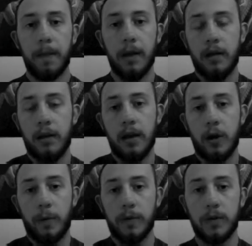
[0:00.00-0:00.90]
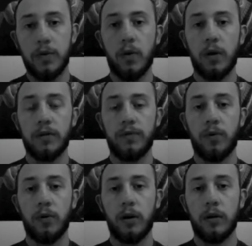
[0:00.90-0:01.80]
It opens the doors
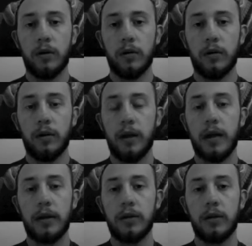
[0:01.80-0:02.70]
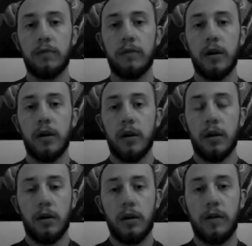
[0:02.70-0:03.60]
for connection of
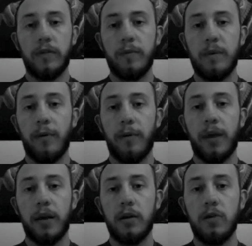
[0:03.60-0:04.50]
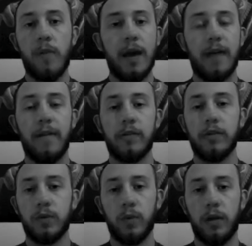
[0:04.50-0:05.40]
different people that you may have
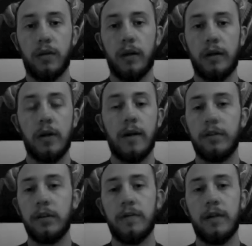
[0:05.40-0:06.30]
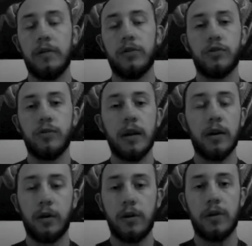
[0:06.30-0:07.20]
interests with. Like, they don't have to live down your
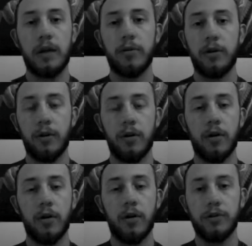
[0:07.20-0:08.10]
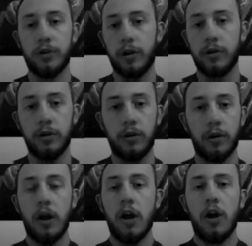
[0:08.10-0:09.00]
street or in your neighborhood or go to your church
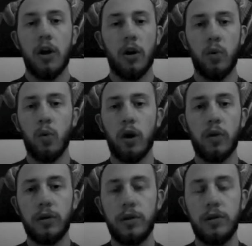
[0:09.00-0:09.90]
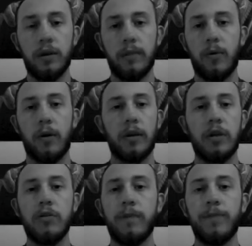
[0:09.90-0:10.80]
or work with you anymore. Like,
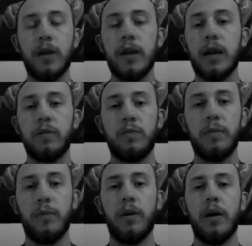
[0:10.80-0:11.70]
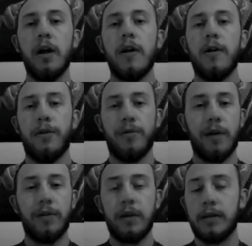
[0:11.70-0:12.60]
you can connect with people
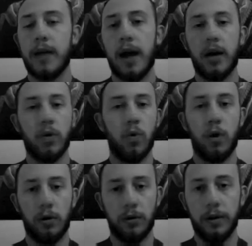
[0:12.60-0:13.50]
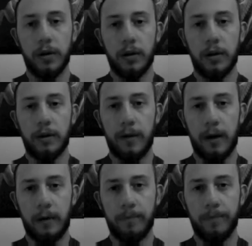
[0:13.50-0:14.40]
throughout the entire world
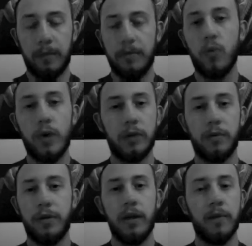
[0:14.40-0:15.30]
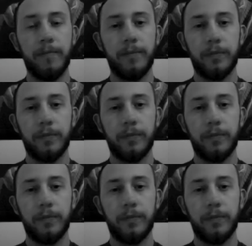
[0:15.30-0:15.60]
and be weird with them.